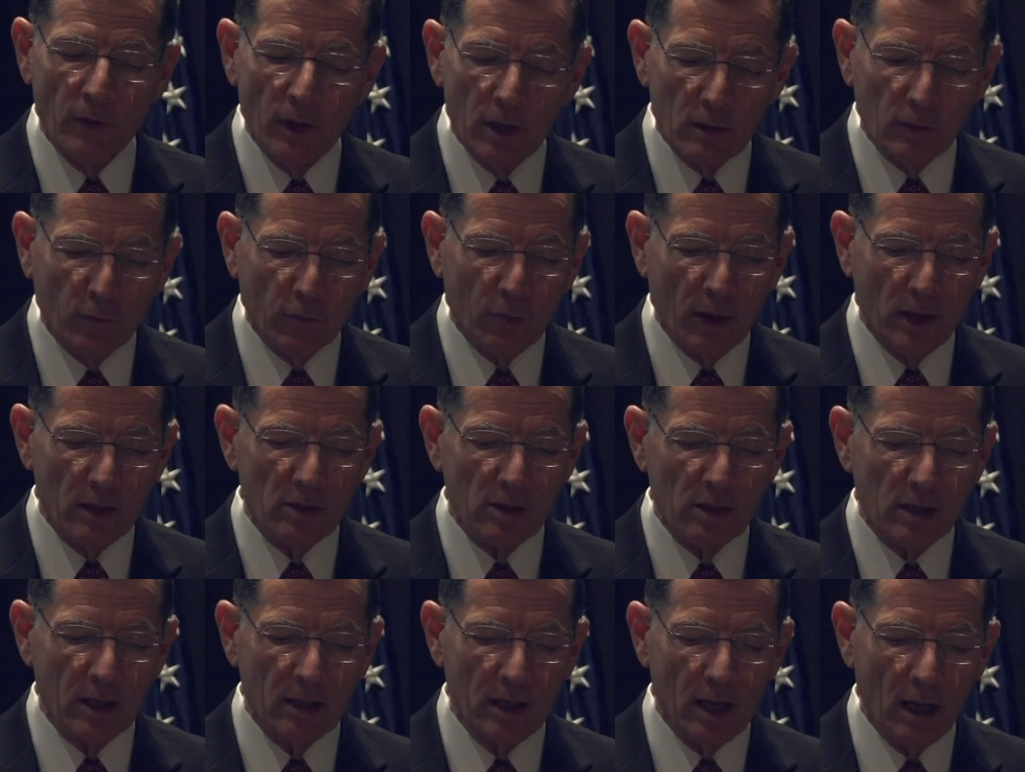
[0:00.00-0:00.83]
These
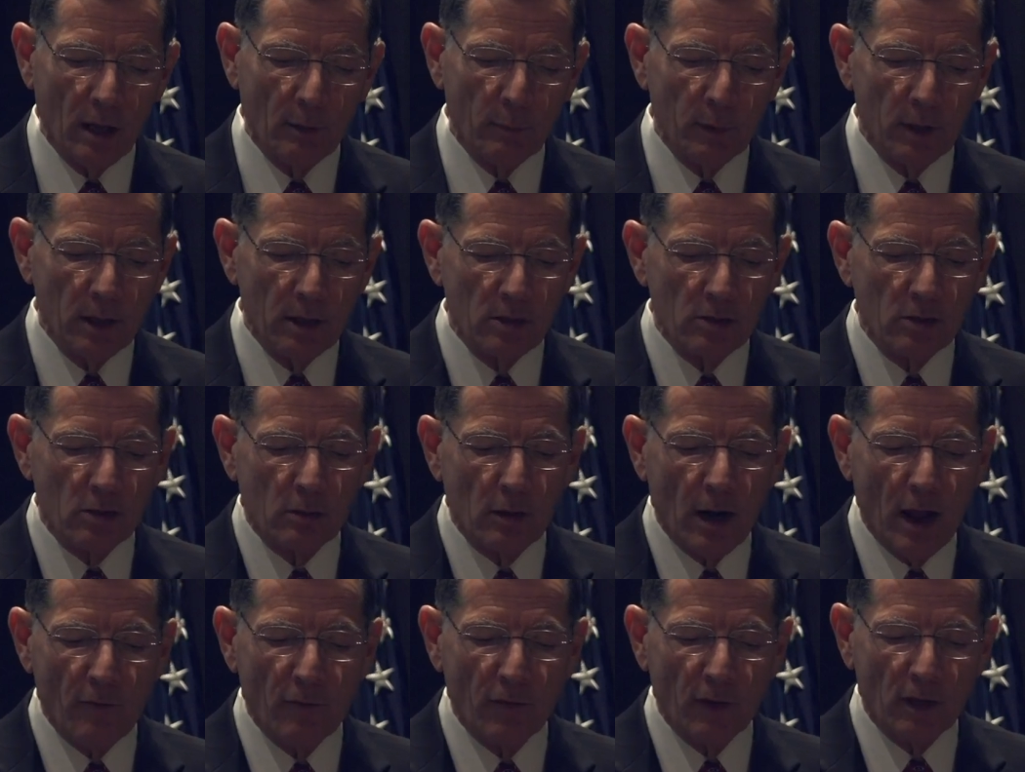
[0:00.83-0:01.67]
funds can help ease
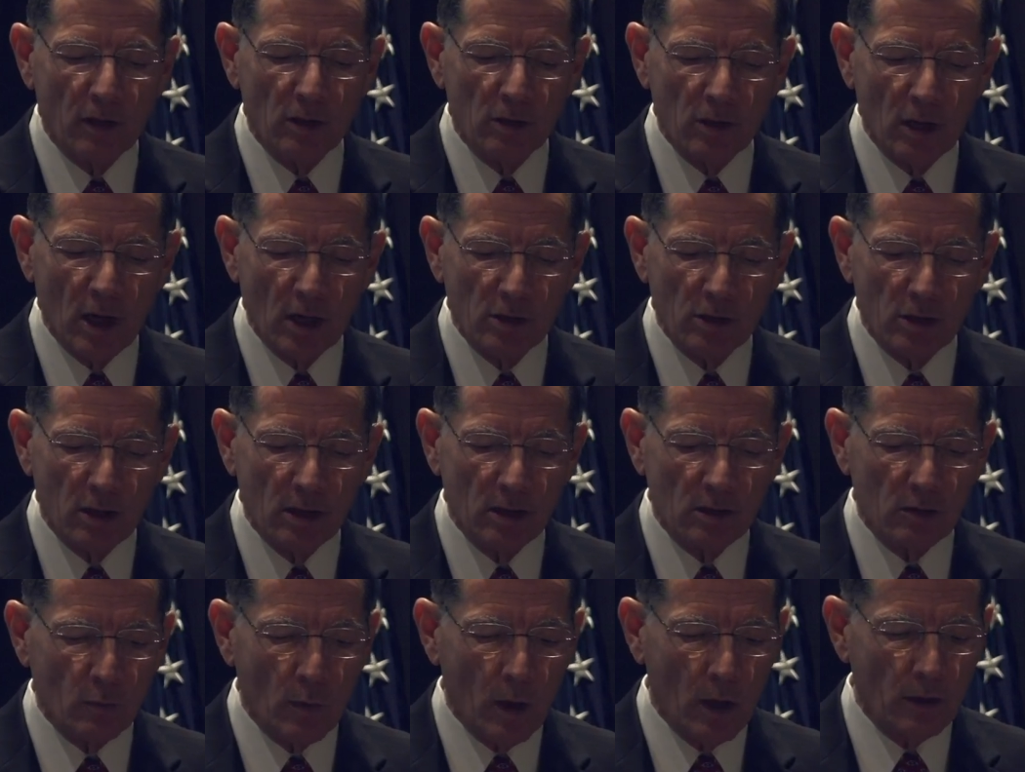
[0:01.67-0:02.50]
traffic
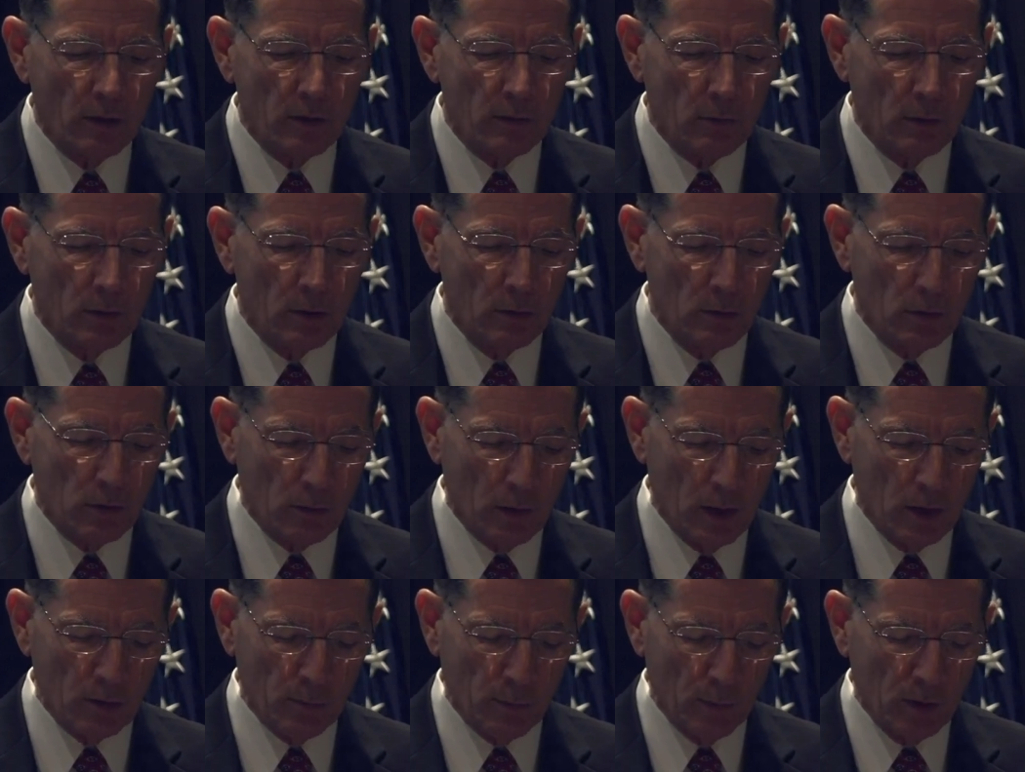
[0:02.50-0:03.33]
congestion as well as reduce
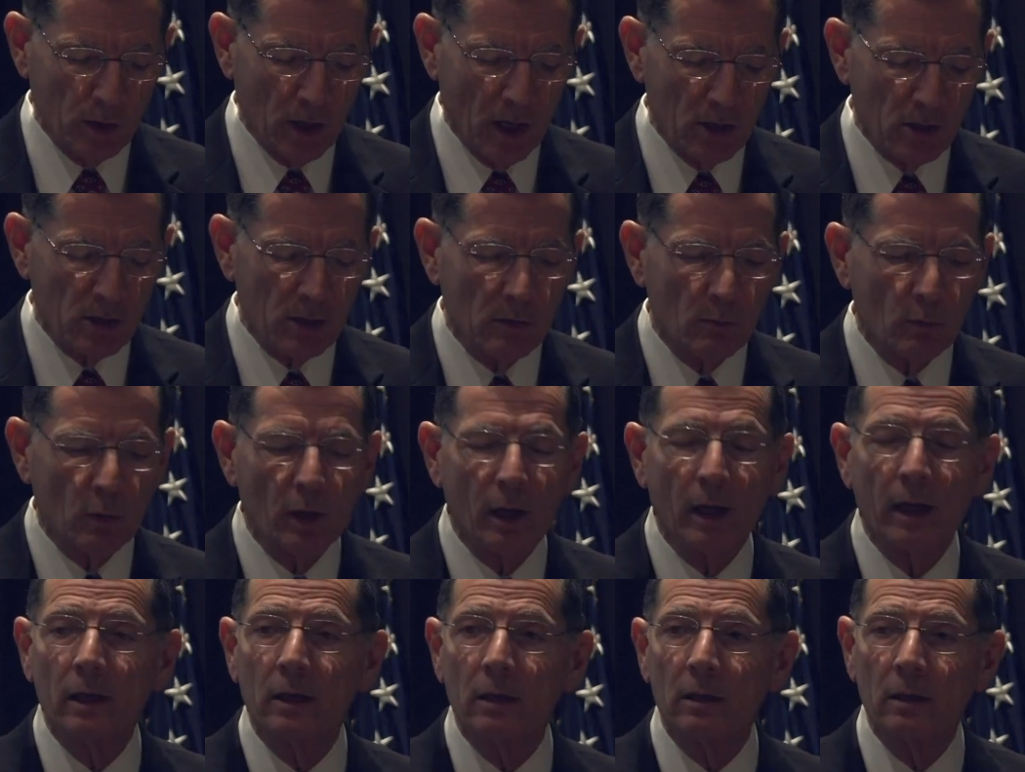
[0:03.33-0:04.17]

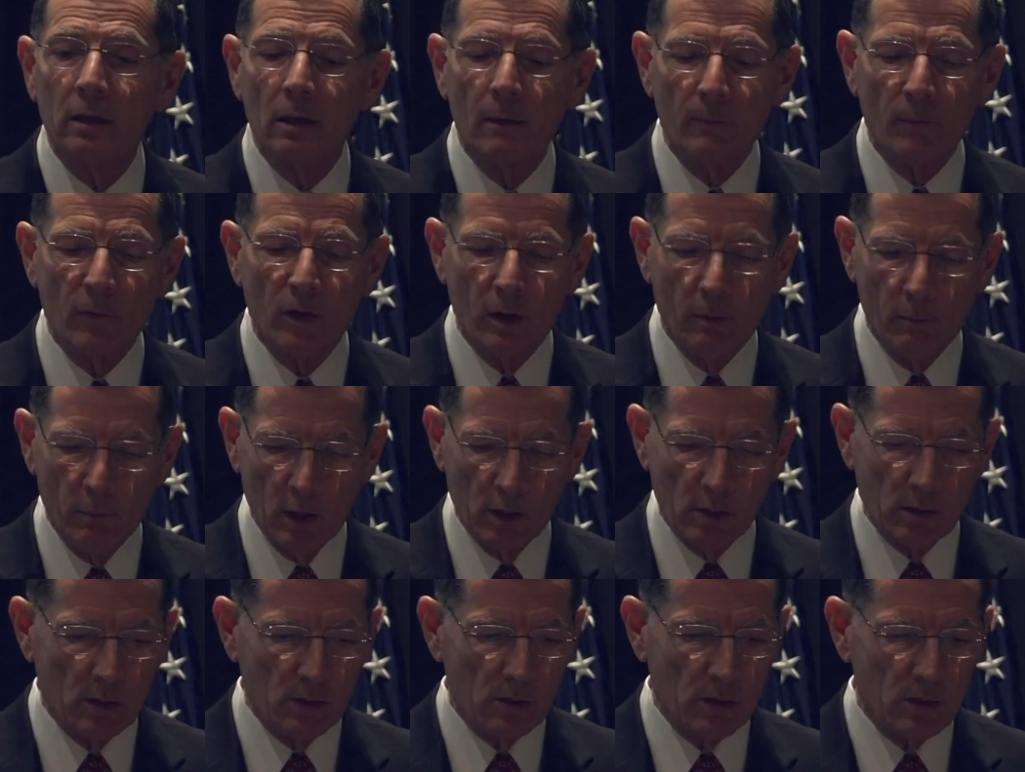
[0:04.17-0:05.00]
transportation-related
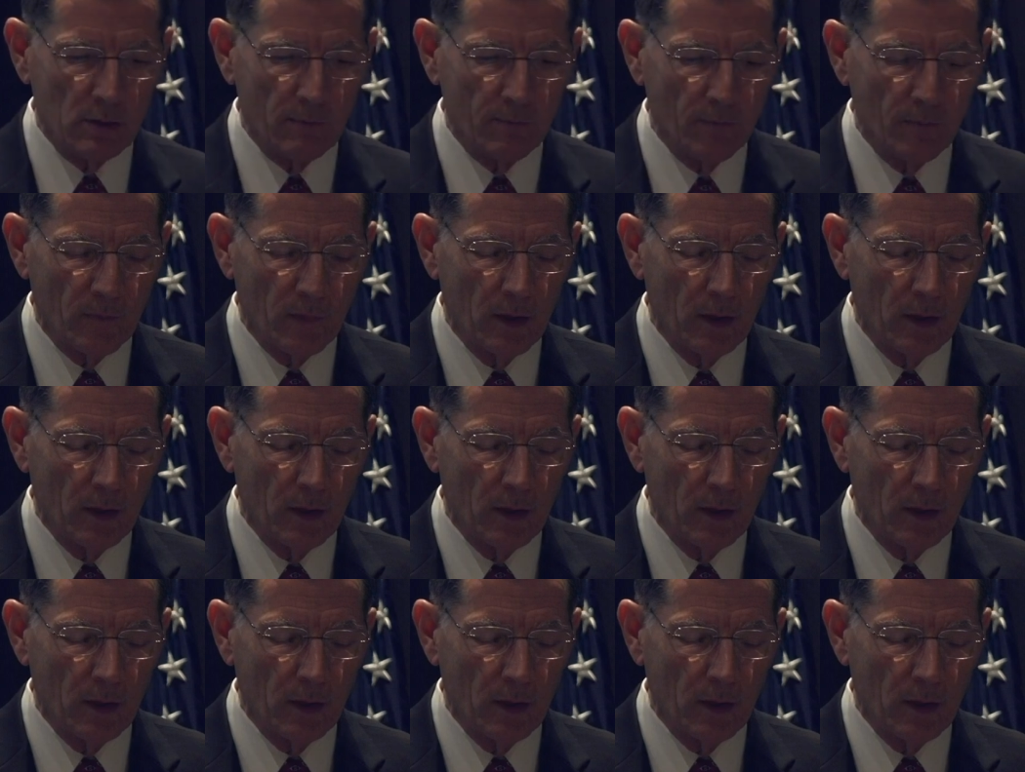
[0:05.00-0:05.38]
emissions.